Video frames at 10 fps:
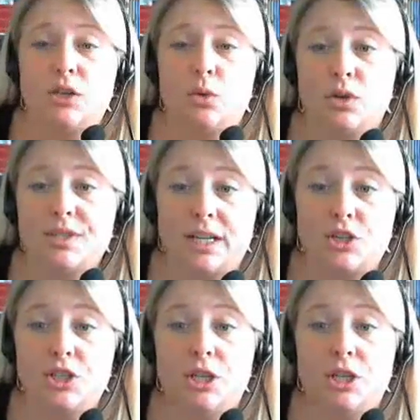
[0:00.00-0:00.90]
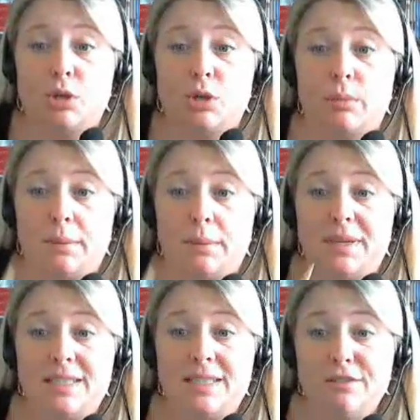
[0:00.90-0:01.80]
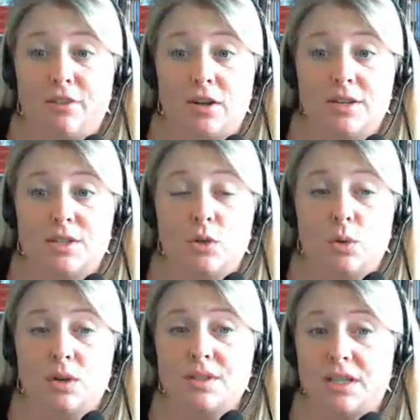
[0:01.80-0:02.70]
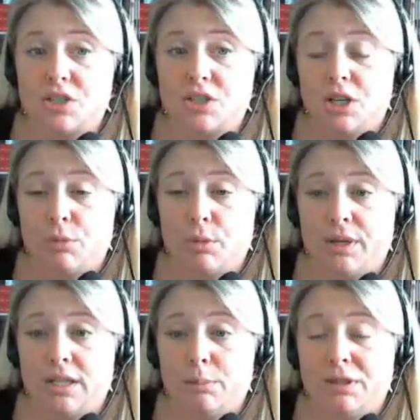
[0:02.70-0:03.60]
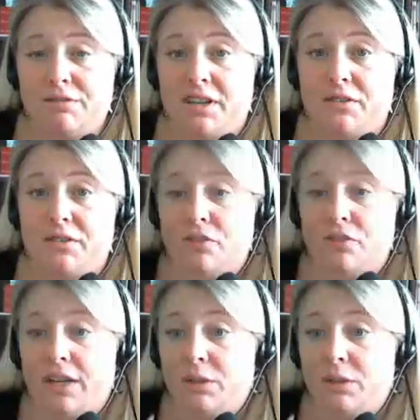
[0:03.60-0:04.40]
Your section number might be different. So your section number might not be 505,